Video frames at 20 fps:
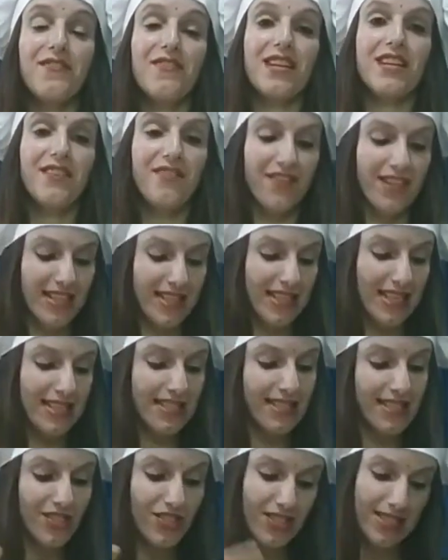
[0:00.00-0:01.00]

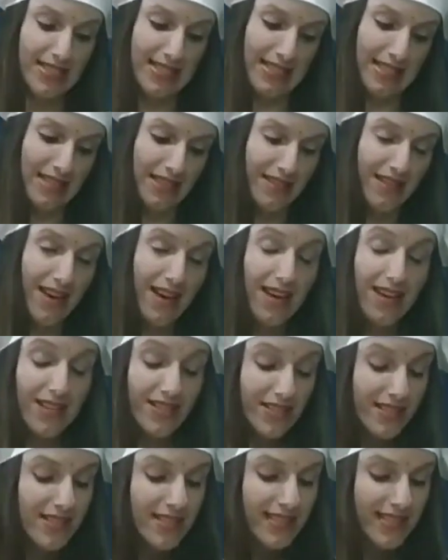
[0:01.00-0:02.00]
tasty.
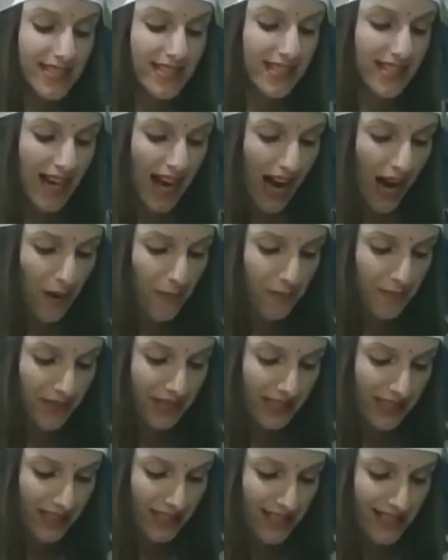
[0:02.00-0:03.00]
Just see how
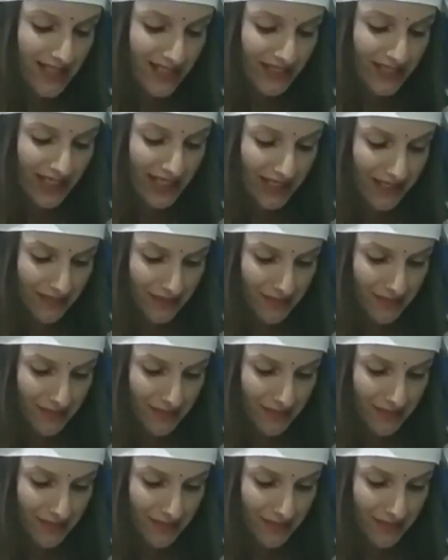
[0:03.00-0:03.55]
pretty it is looking.